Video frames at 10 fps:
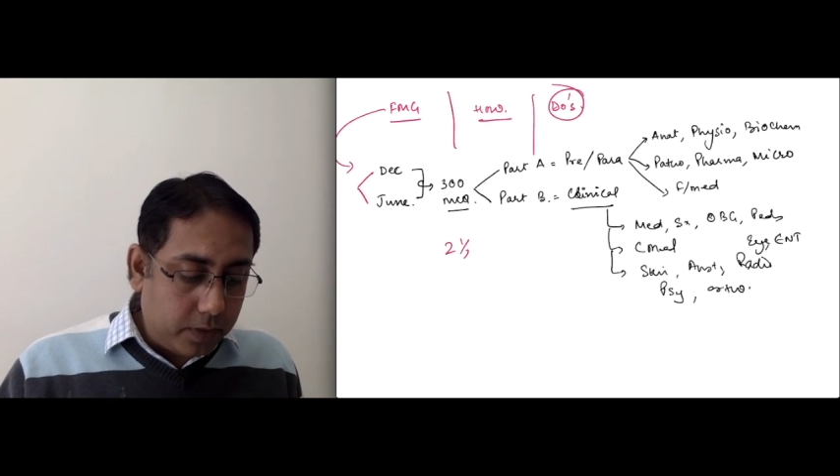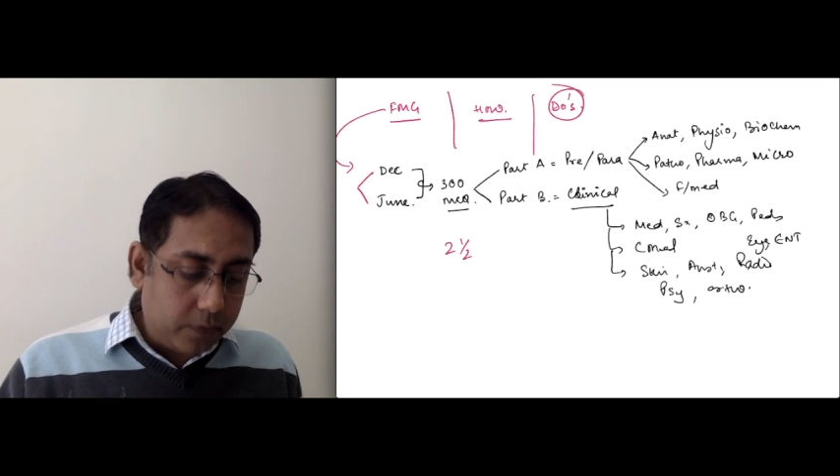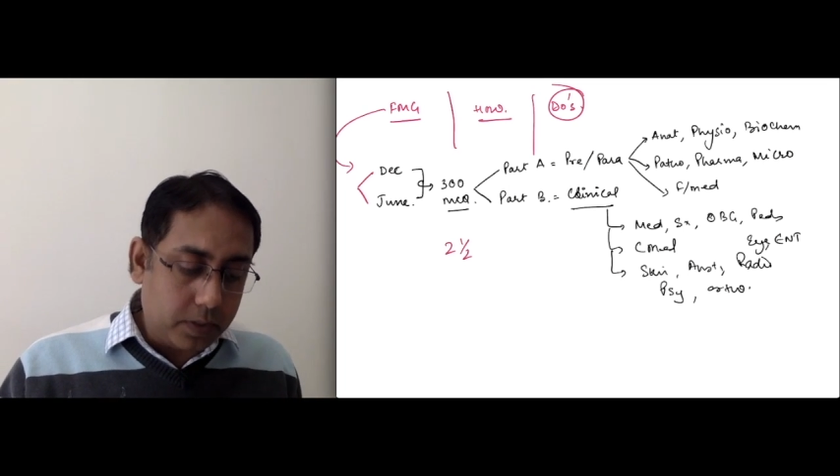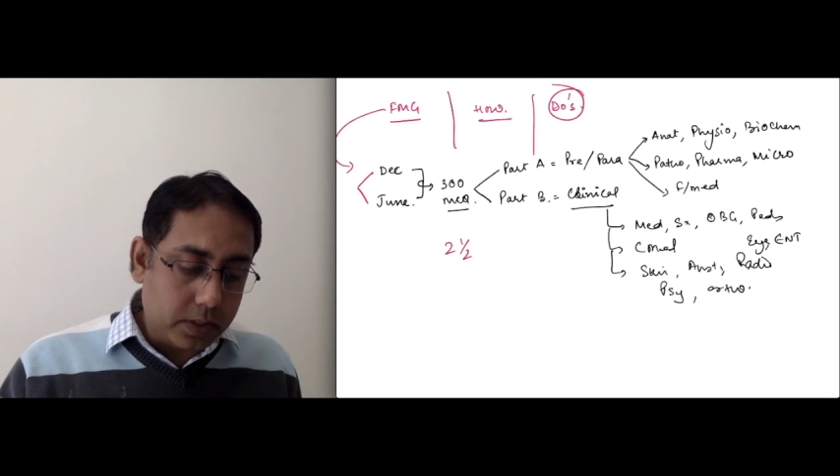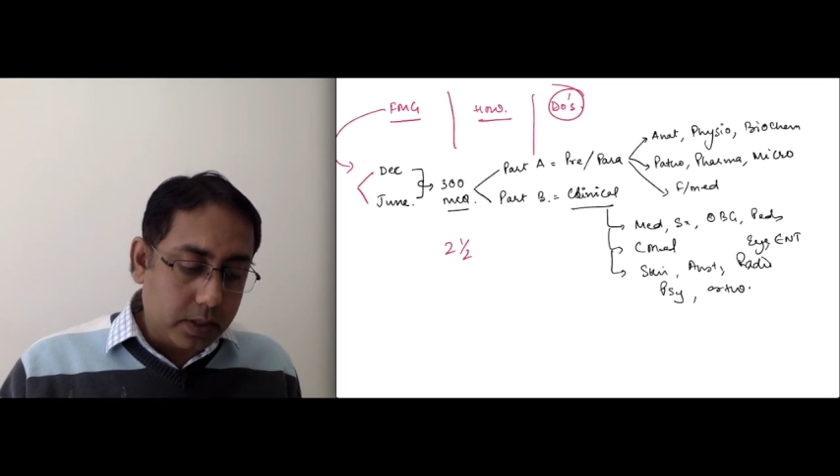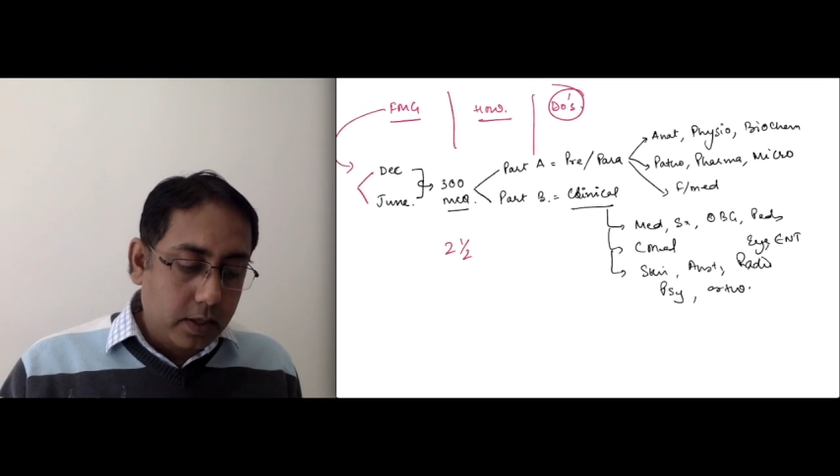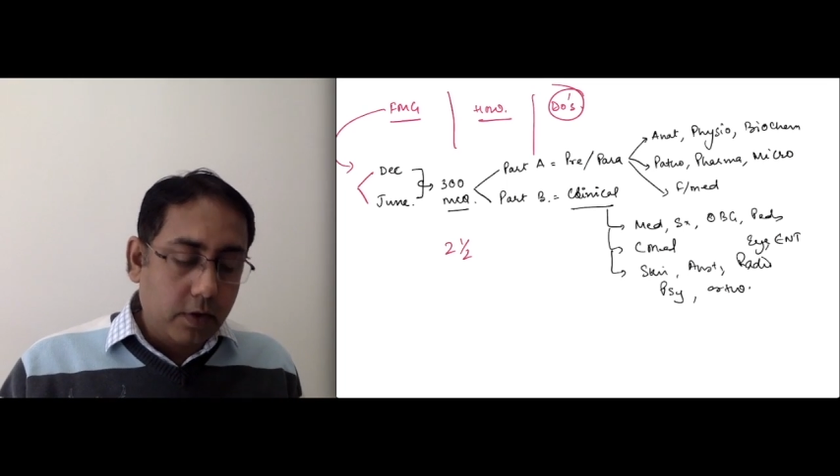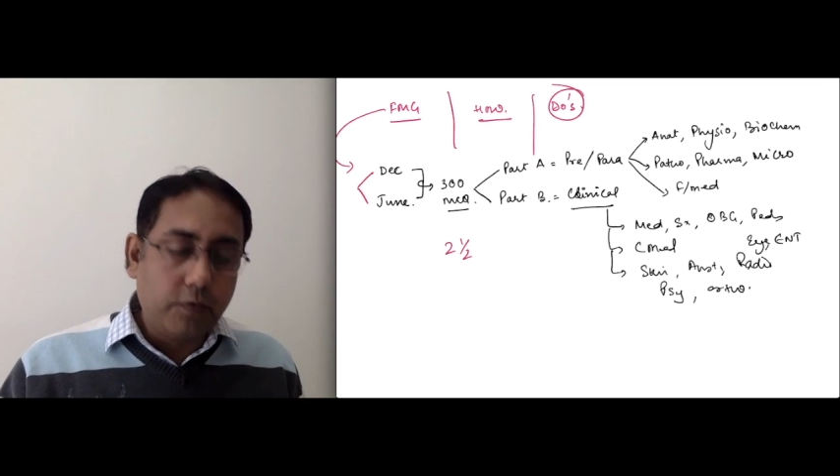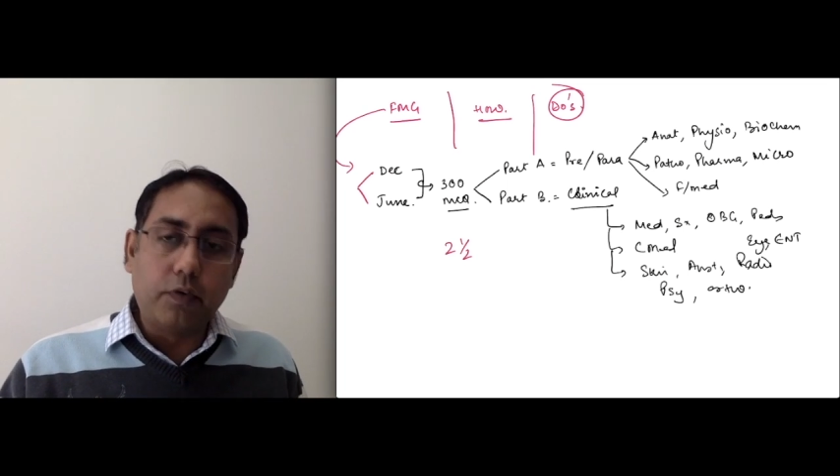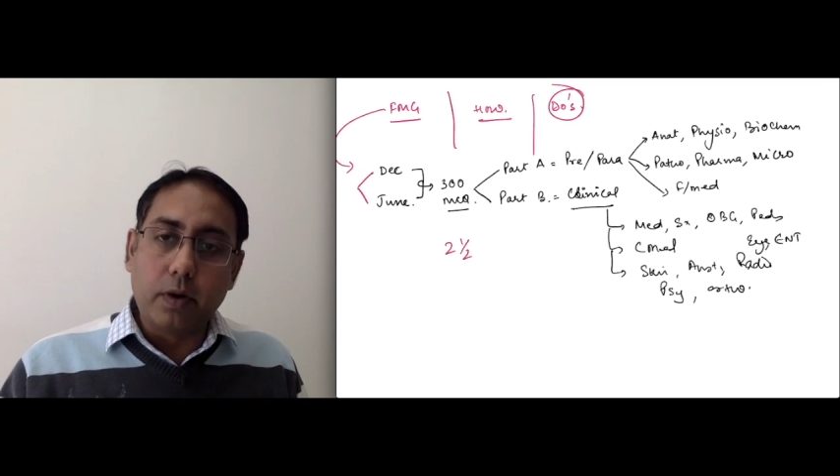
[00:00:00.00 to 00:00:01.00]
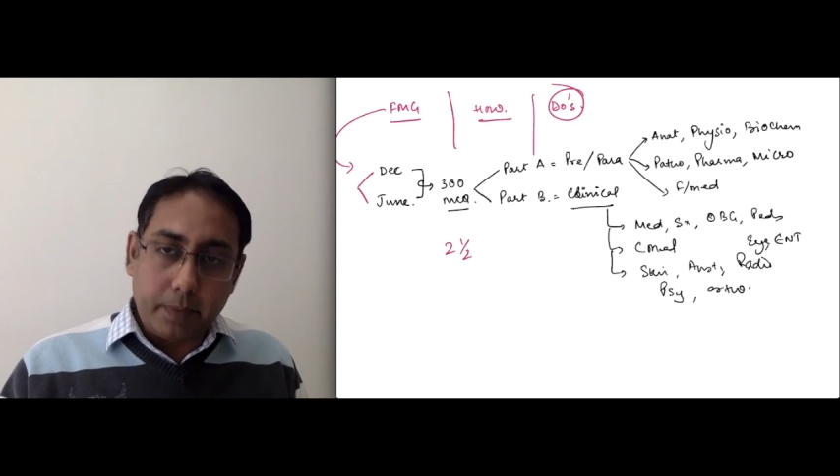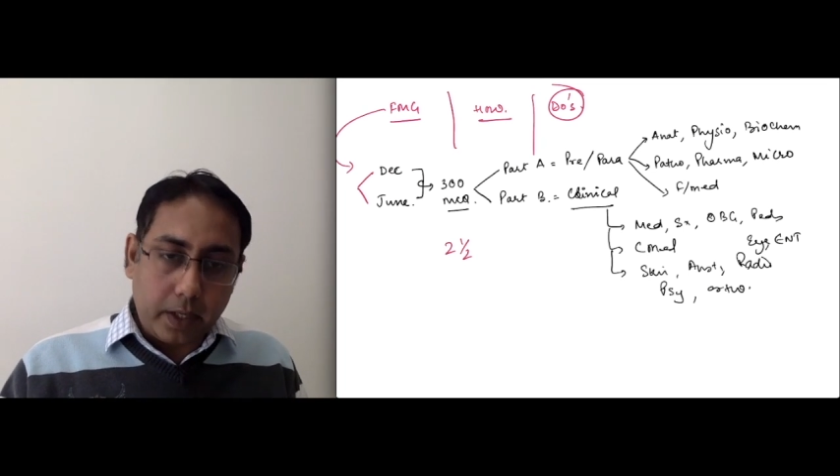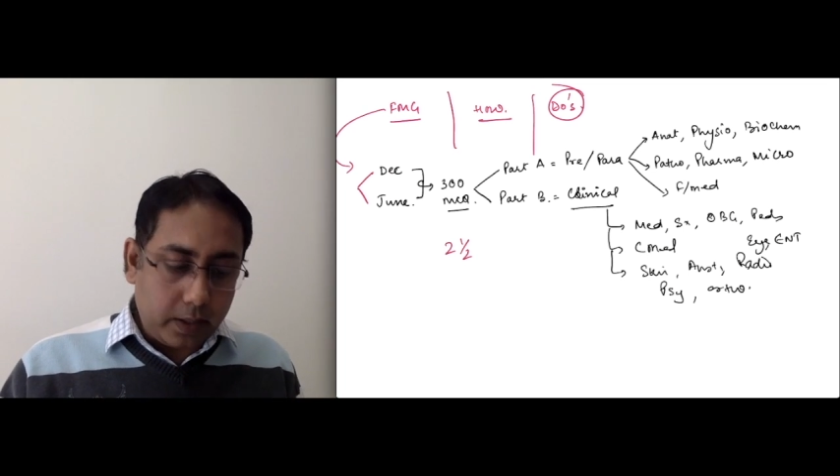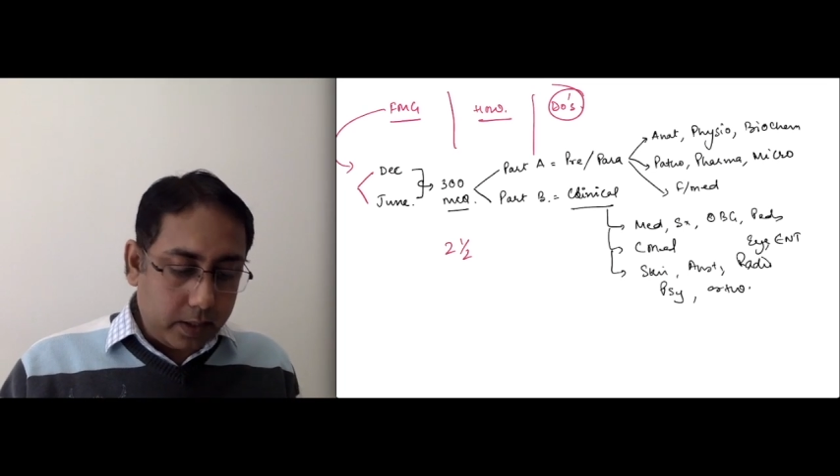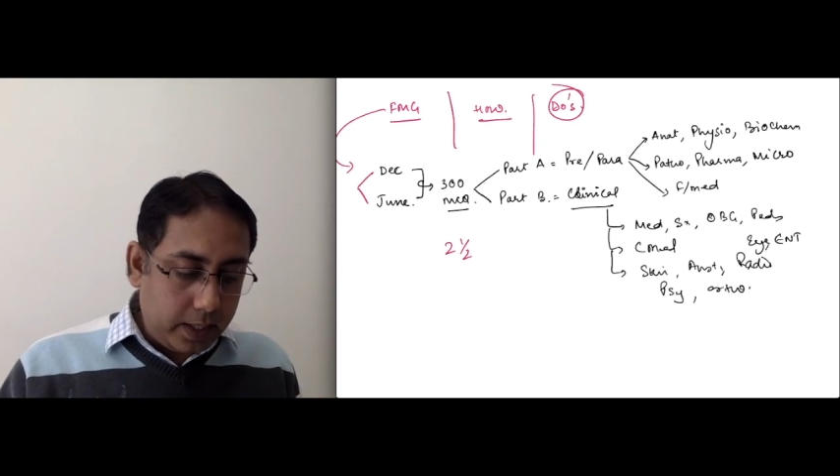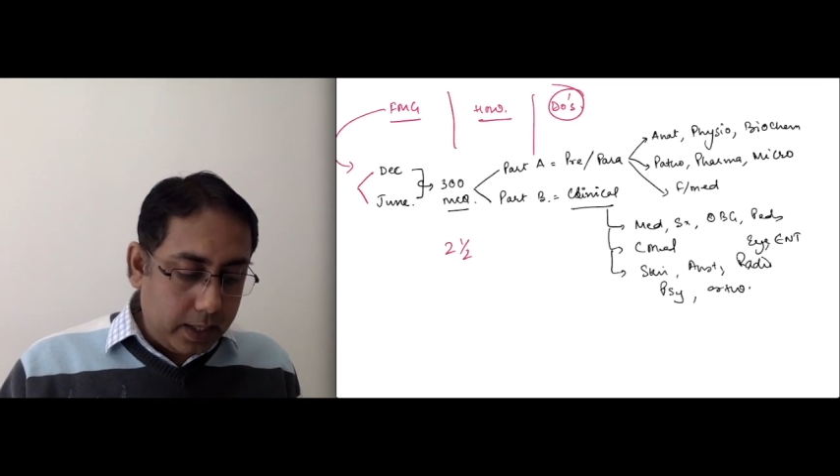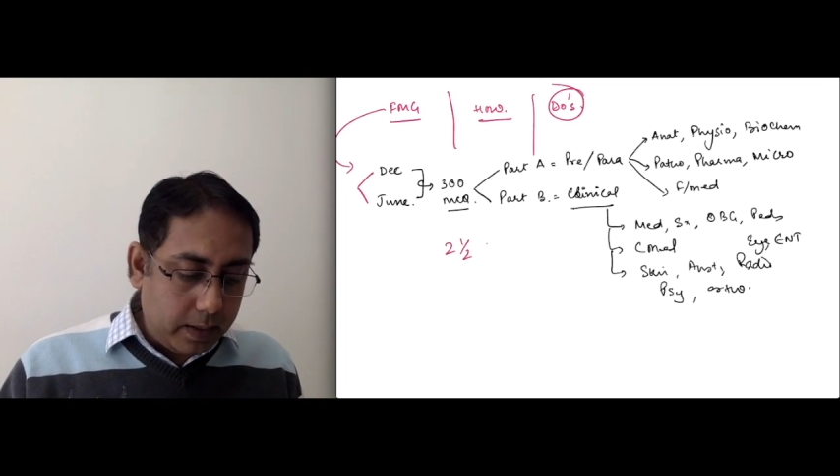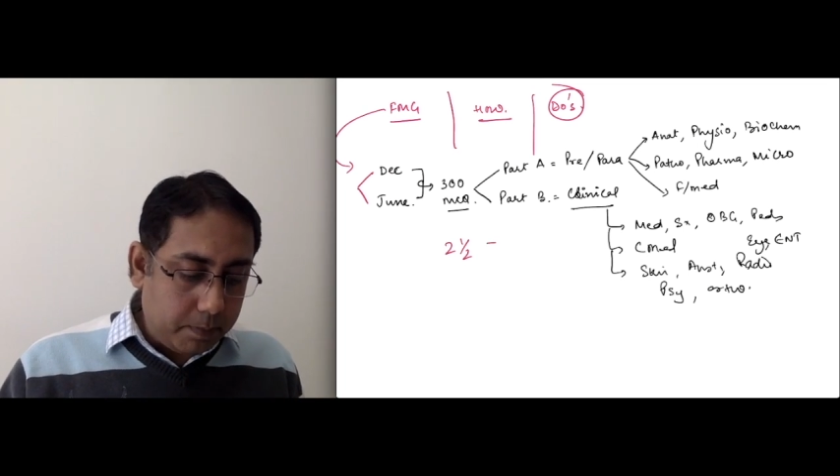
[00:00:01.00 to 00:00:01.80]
hours for part A,